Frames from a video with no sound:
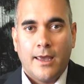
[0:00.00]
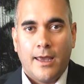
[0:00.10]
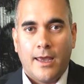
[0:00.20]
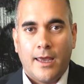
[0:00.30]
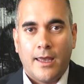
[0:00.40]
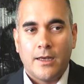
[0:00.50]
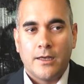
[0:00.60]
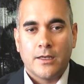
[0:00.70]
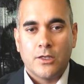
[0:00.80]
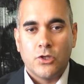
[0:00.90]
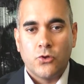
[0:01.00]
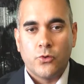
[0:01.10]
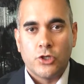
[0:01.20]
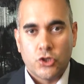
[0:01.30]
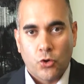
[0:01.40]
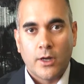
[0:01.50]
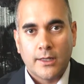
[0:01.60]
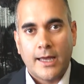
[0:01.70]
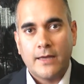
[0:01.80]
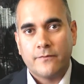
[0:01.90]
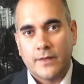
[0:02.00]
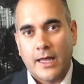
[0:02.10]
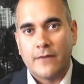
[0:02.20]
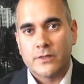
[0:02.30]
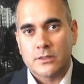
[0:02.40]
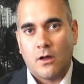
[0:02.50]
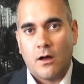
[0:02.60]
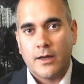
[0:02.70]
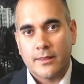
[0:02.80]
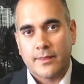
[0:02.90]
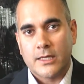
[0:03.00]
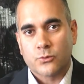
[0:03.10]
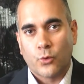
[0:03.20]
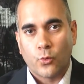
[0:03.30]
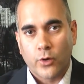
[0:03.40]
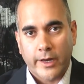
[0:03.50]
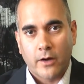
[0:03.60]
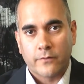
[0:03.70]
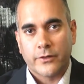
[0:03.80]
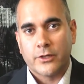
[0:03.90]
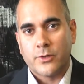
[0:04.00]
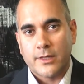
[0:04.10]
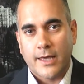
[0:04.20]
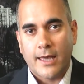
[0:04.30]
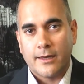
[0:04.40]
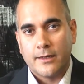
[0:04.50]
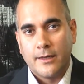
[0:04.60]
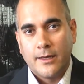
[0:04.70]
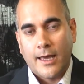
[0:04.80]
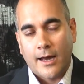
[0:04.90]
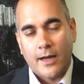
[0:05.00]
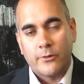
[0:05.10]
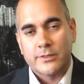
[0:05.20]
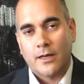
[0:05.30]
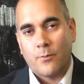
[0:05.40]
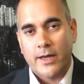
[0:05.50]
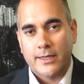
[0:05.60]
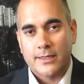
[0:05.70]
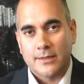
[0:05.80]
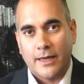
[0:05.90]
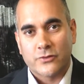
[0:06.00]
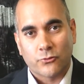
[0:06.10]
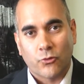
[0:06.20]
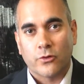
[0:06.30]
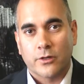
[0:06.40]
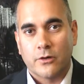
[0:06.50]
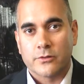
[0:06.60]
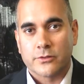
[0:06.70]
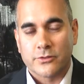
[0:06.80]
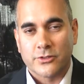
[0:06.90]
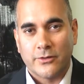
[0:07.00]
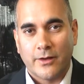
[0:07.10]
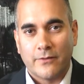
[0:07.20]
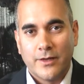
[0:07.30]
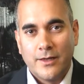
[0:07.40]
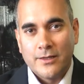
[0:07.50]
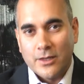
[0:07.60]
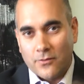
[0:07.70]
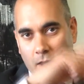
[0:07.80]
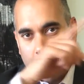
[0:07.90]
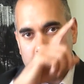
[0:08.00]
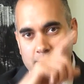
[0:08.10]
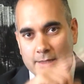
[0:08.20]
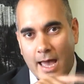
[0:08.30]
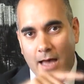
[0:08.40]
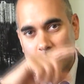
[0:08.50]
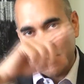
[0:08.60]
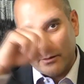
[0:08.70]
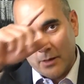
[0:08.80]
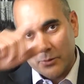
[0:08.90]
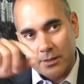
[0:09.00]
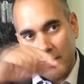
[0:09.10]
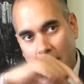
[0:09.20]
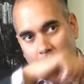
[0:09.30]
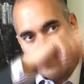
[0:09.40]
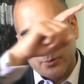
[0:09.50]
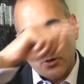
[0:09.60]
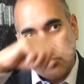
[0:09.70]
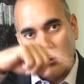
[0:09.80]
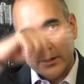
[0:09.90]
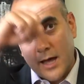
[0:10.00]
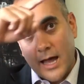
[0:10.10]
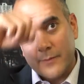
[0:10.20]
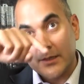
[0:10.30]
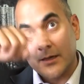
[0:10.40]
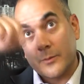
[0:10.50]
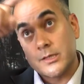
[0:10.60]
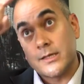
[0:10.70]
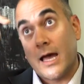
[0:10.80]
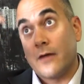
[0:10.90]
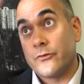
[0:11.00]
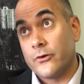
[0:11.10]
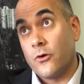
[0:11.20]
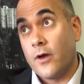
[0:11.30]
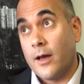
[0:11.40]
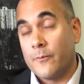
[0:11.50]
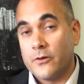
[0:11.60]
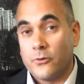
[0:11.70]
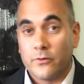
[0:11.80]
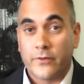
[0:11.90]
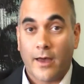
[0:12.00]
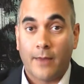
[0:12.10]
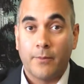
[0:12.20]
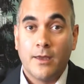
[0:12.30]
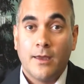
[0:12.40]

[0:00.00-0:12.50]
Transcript: and you enjoy life, life is long, and things will work out for you in the end. And I always tell my kids, life's a roller coaster. So you have ups and downs, and you have ups and downs, but over time these ups and downs are going up the whole time.